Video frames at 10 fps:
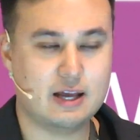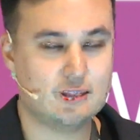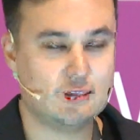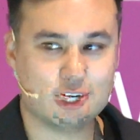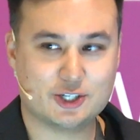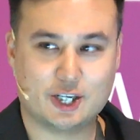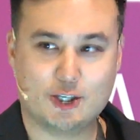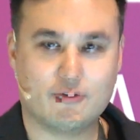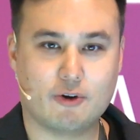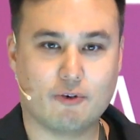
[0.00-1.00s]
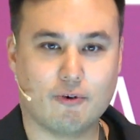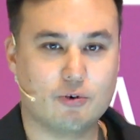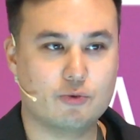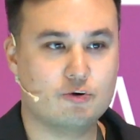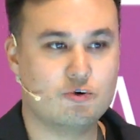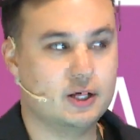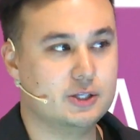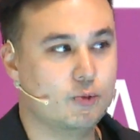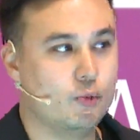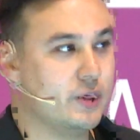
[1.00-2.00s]
every 5 minutes,
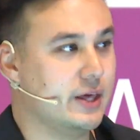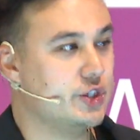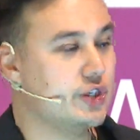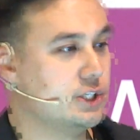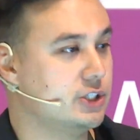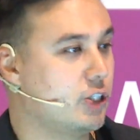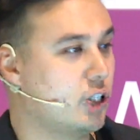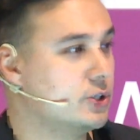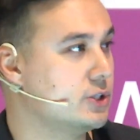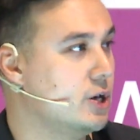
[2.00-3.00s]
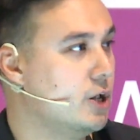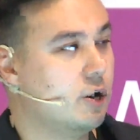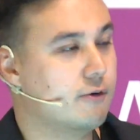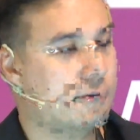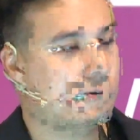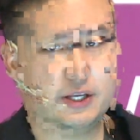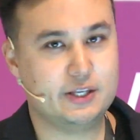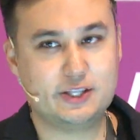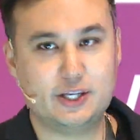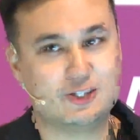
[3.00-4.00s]
you can calculate how many
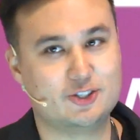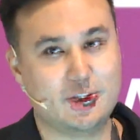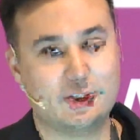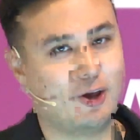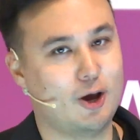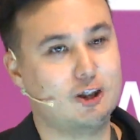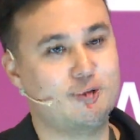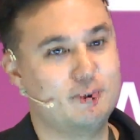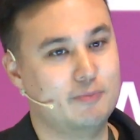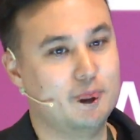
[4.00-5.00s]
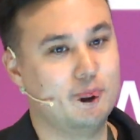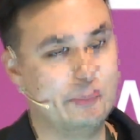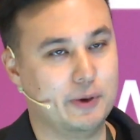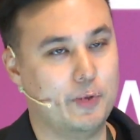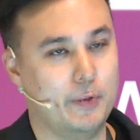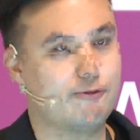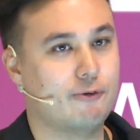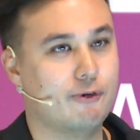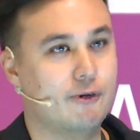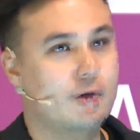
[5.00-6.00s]
credits that would probably cost you per month.
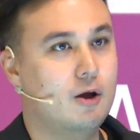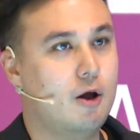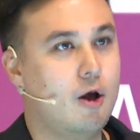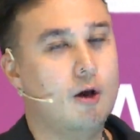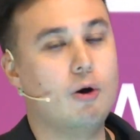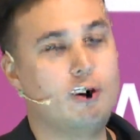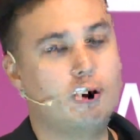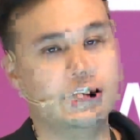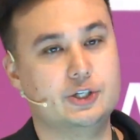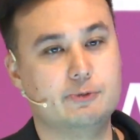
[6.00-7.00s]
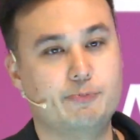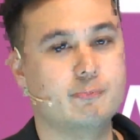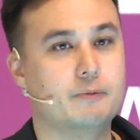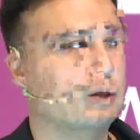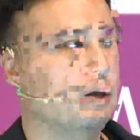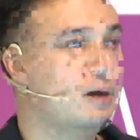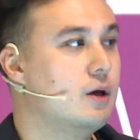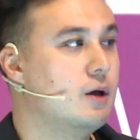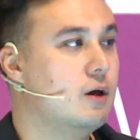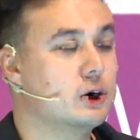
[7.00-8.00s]
And the way we do that is we
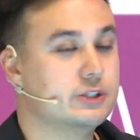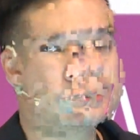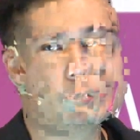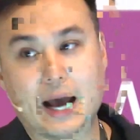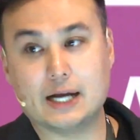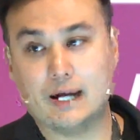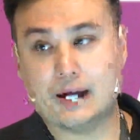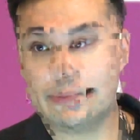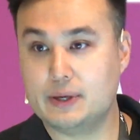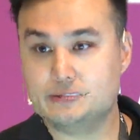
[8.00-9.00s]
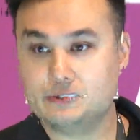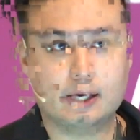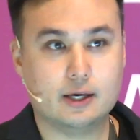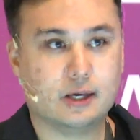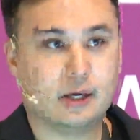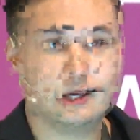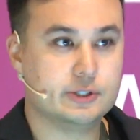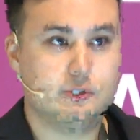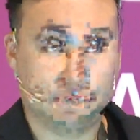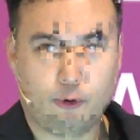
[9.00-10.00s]
charge 1 credit per every
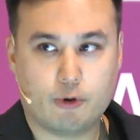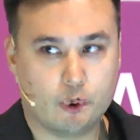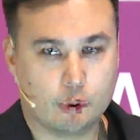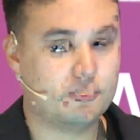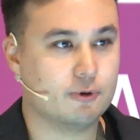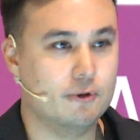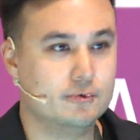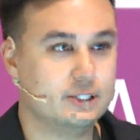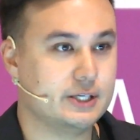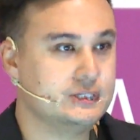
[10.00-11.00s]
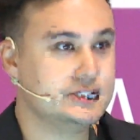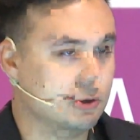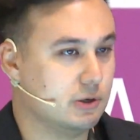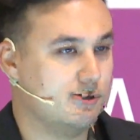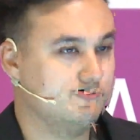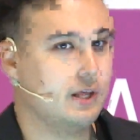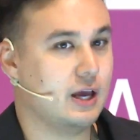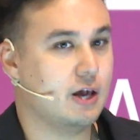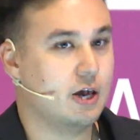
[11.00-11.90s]
100 data points collected.